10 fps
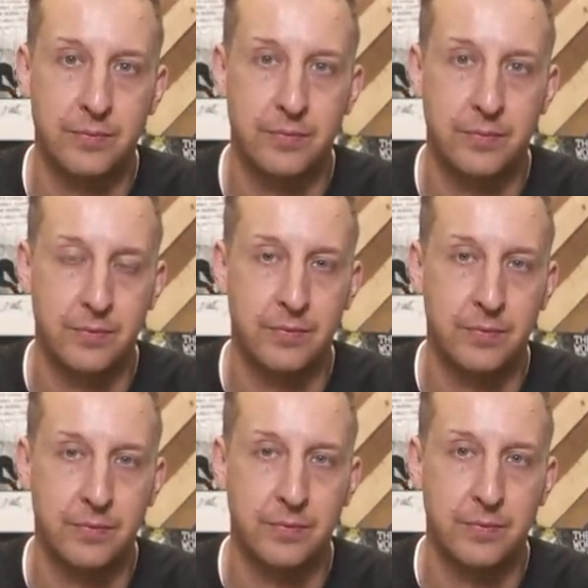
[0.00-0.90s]

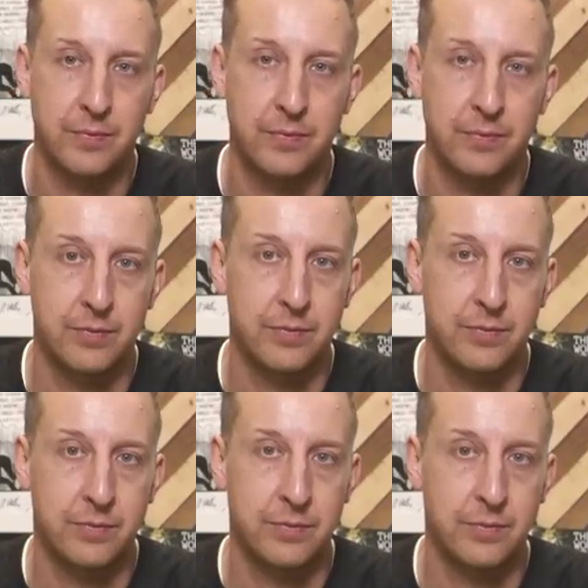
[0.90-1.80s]

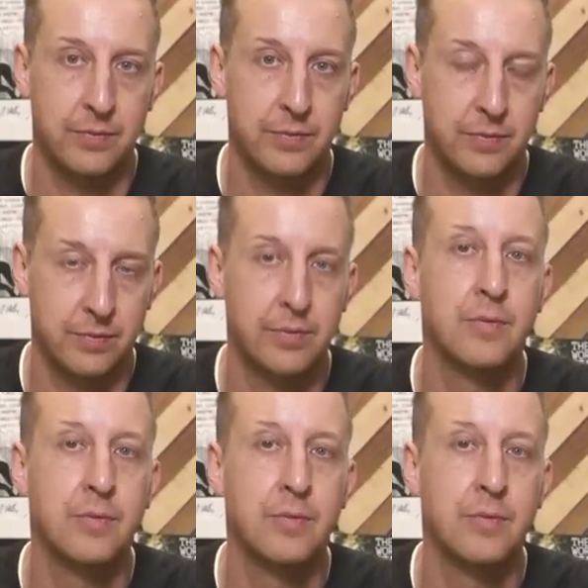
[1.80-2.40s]
No words are spoken by the person on screen.